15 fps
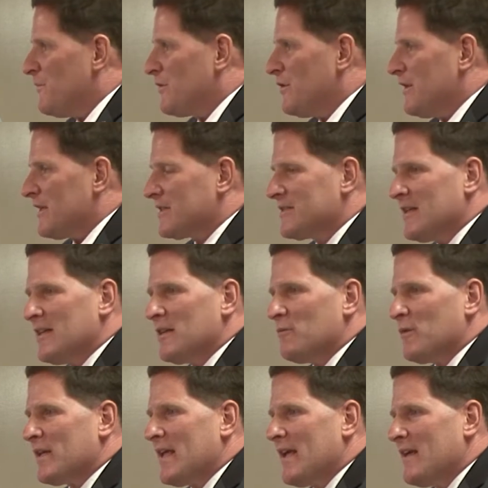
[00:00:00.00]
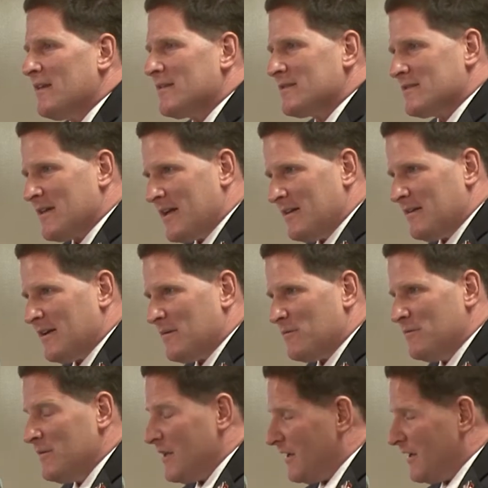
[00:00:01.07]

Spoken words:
the extent that we can at the state level,